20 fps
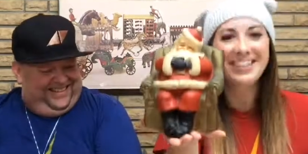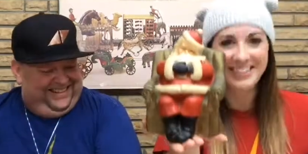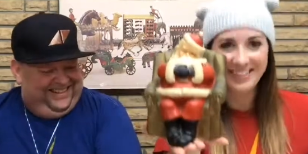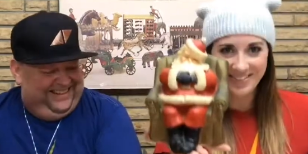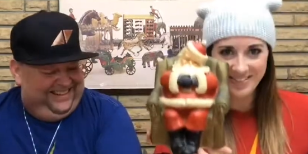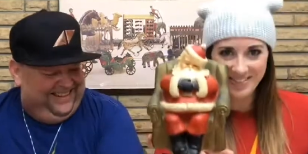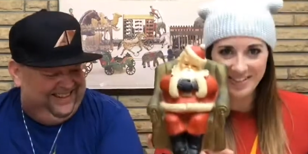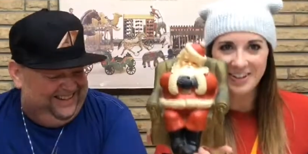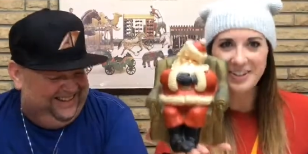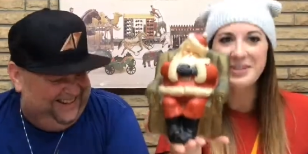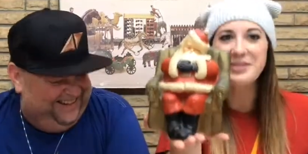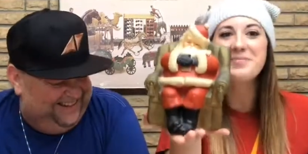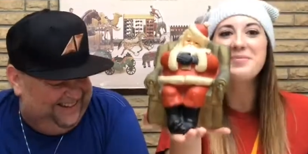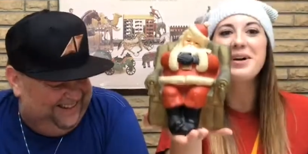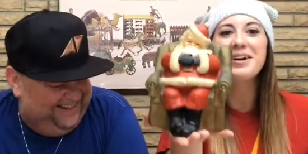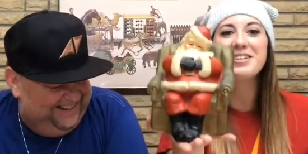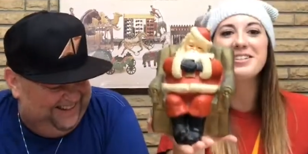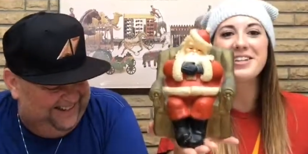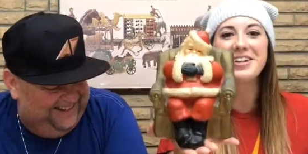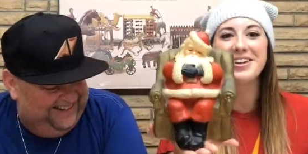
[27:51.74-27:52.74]
Speaker 1: he very
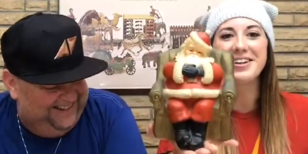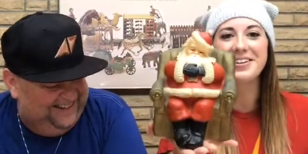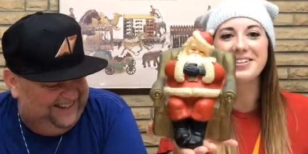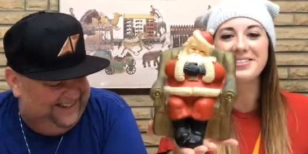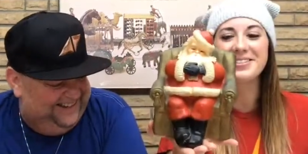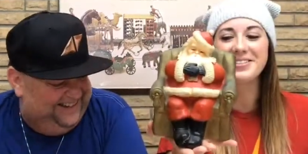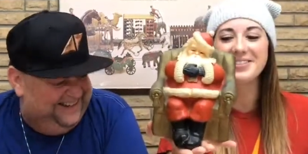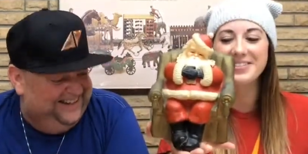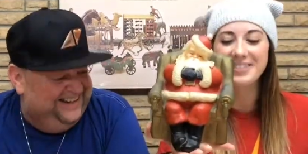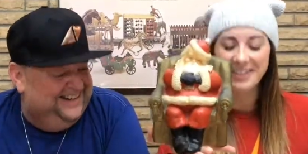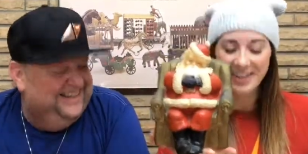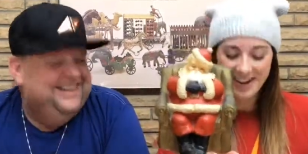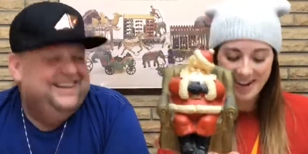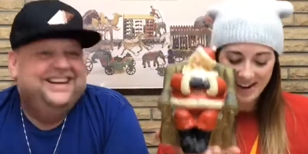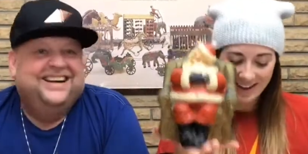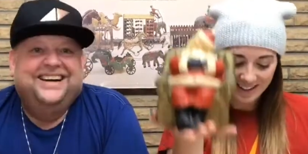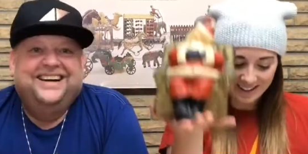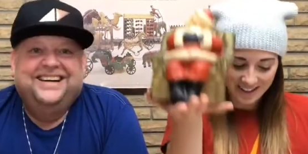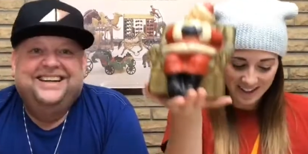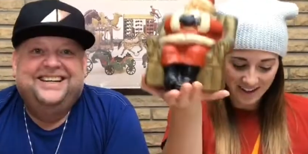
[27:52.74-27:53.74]
much is.
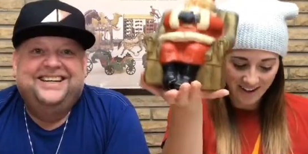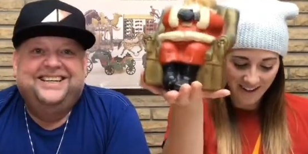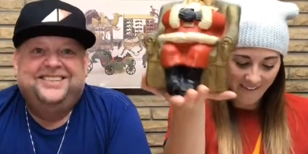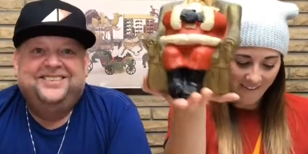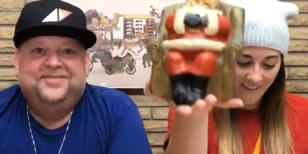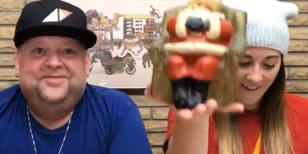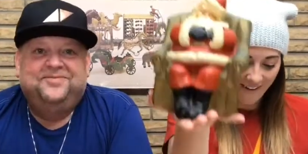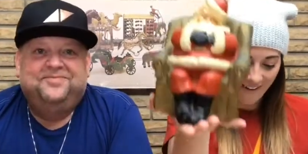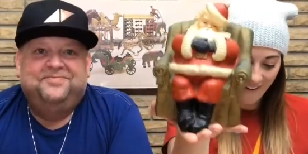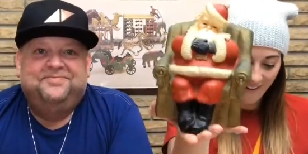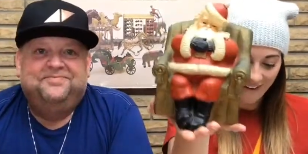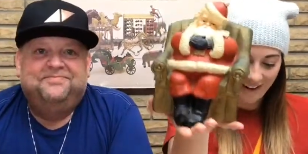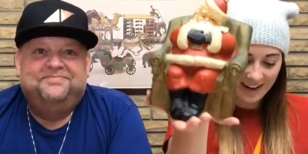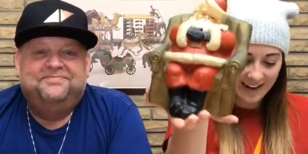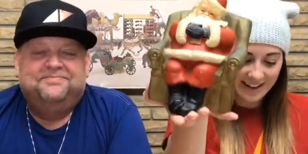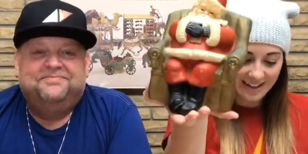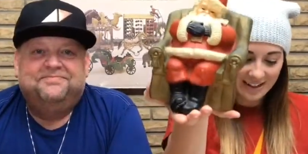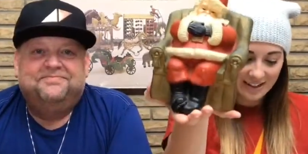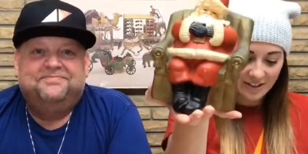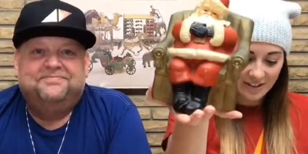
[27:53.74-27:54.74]
So our
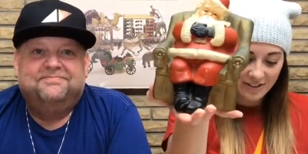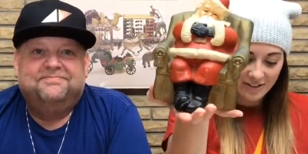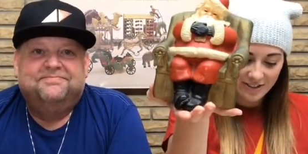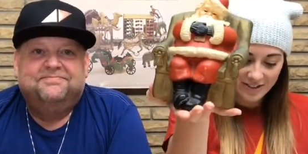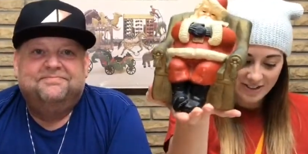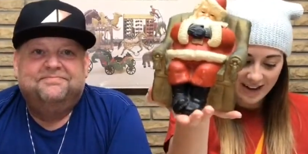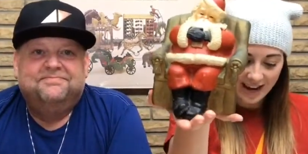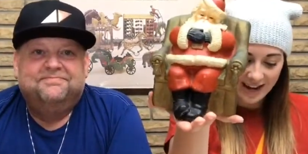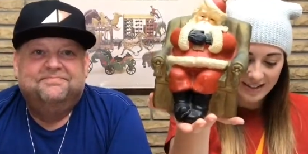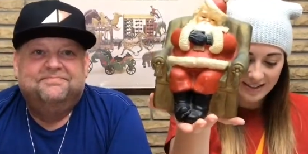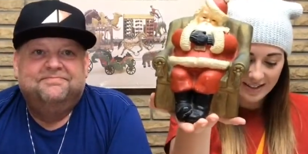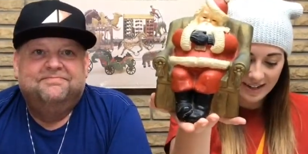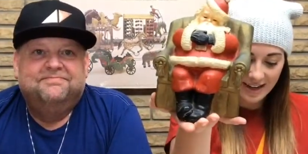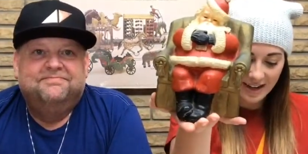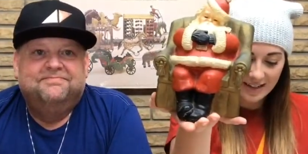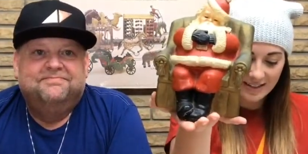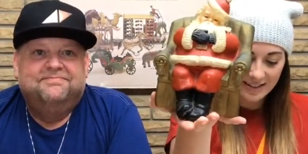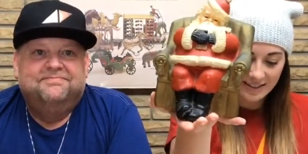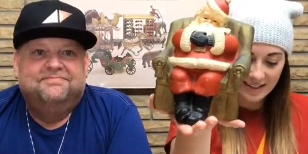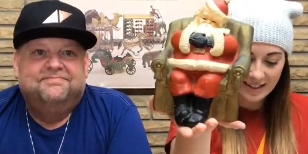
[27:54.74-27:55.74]

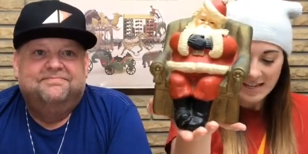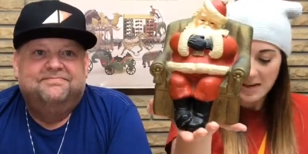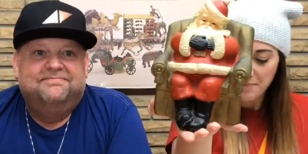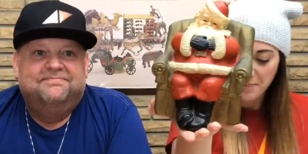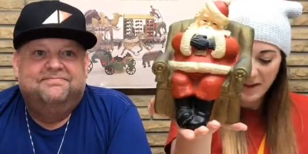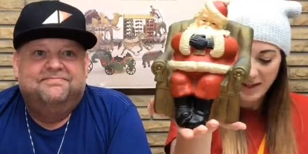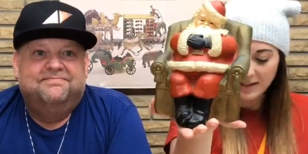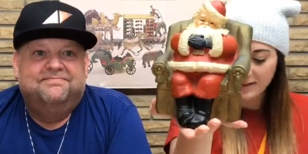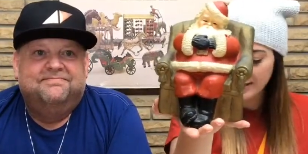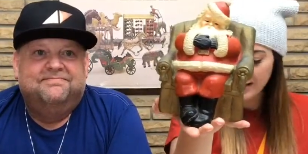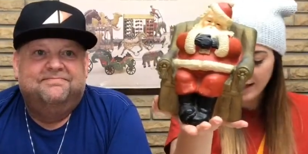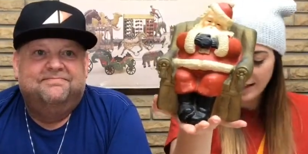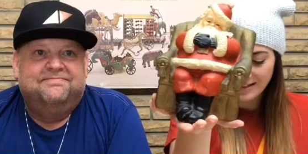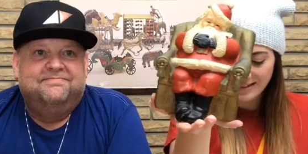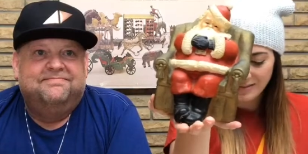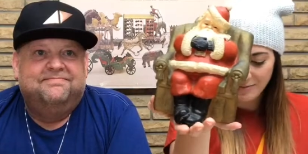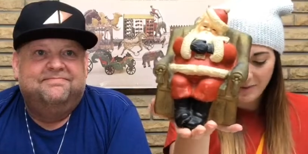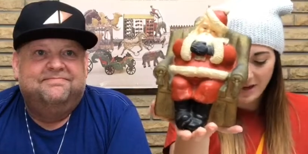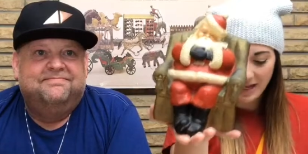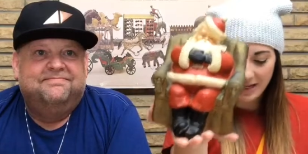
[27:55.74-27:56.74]
Santa, Sleeping
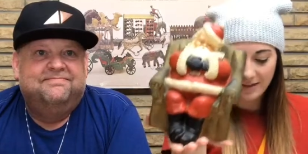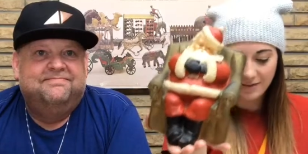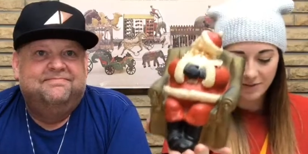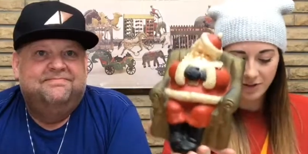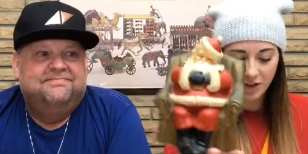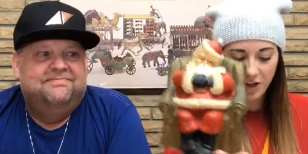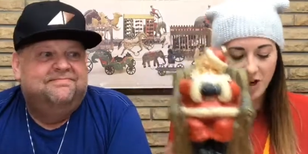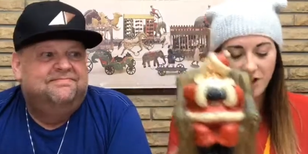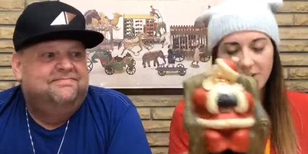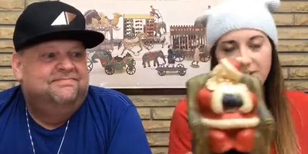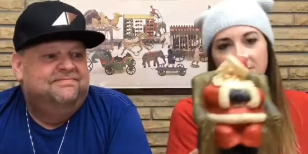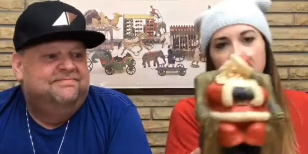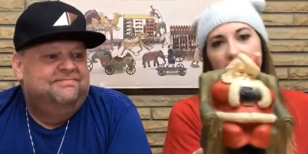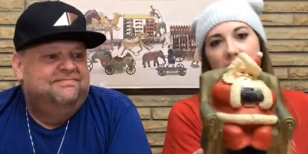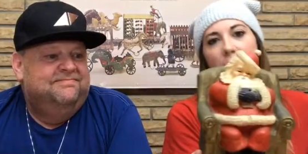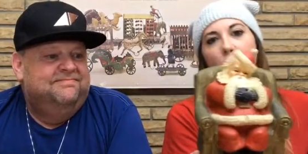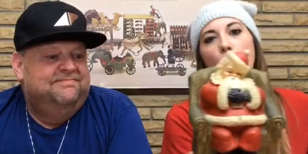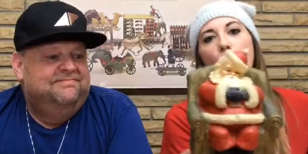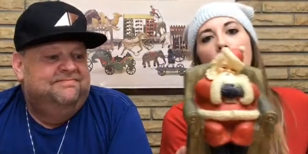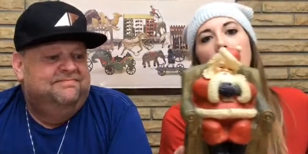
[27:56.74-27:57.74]
Santa made of chalk is
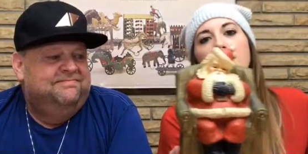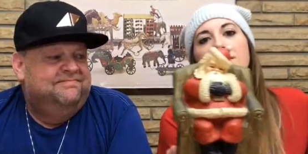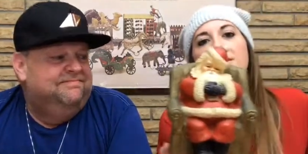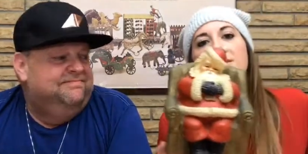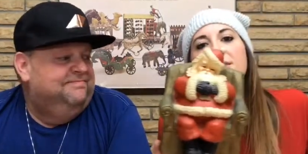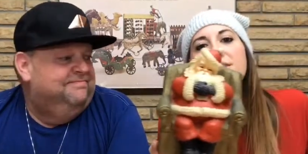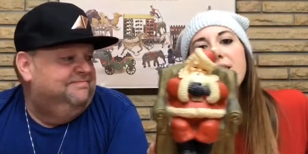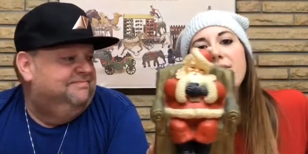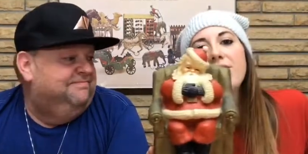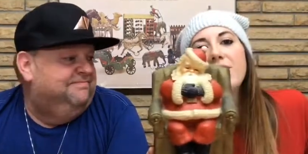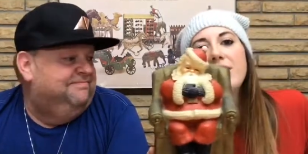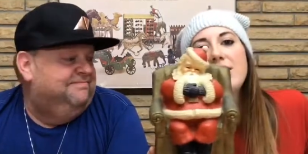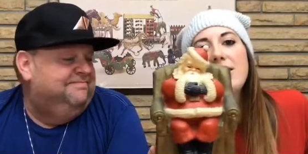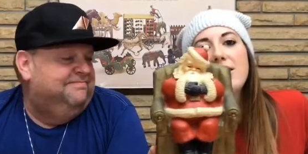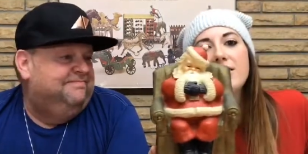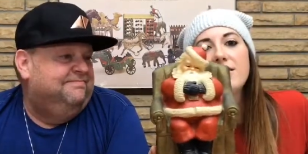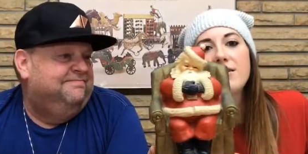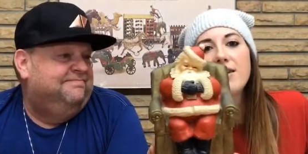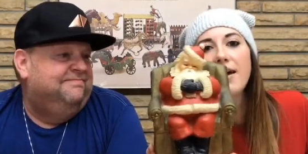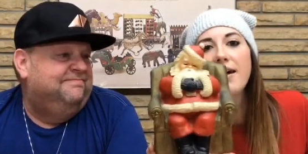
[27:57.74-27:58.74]
lot
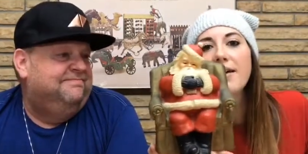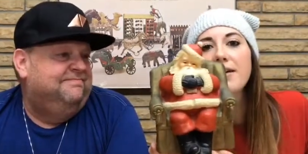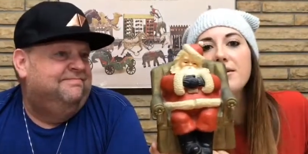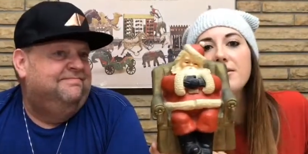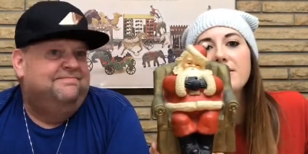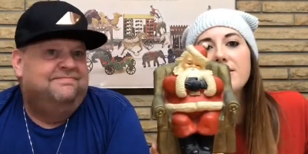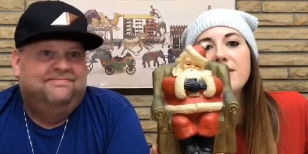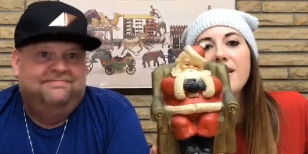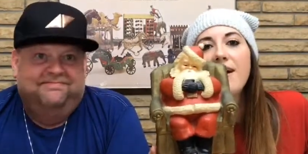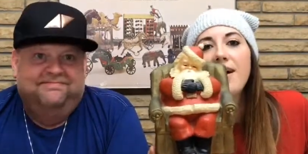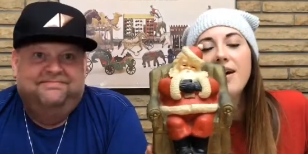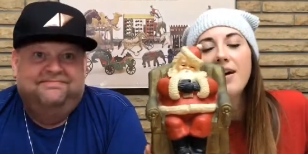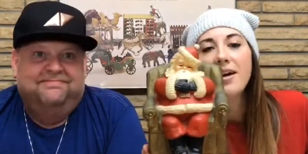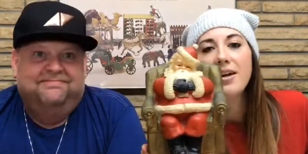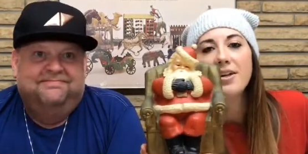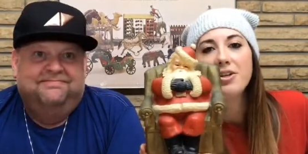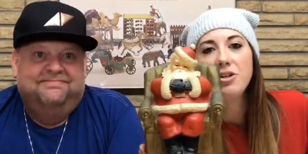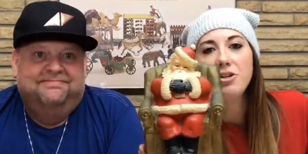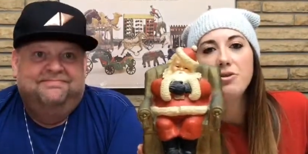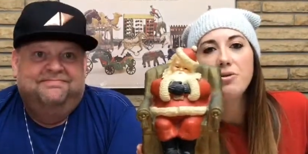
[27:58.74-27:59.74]
176.
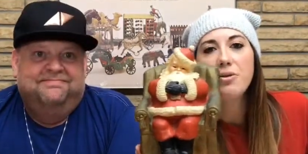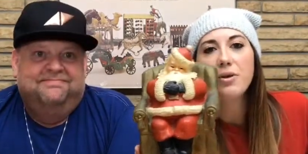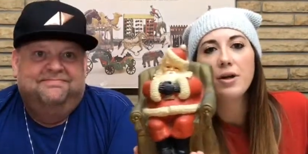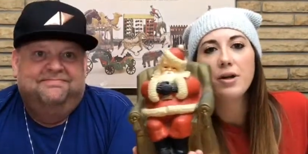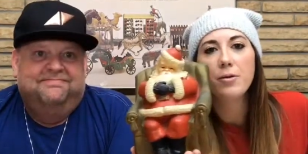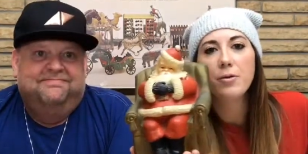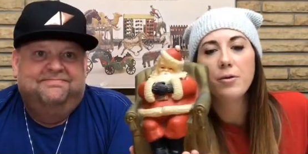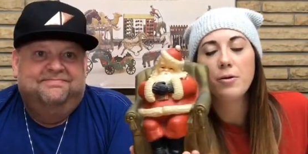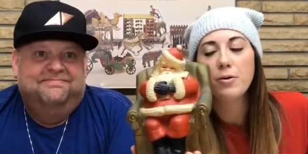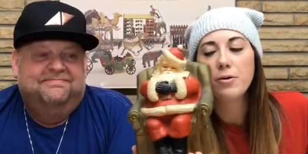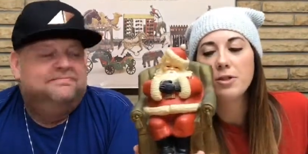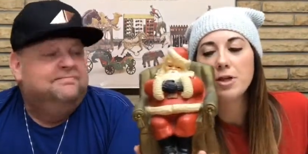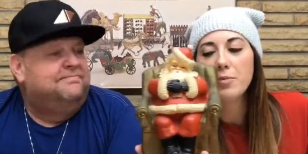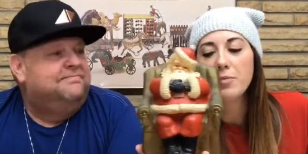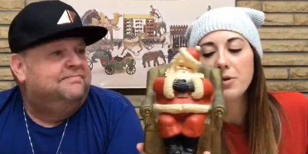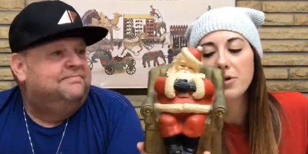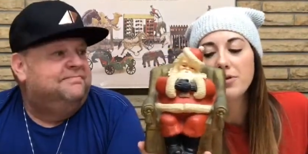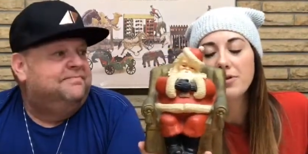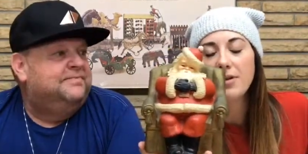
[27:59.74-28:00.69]
And you can jump on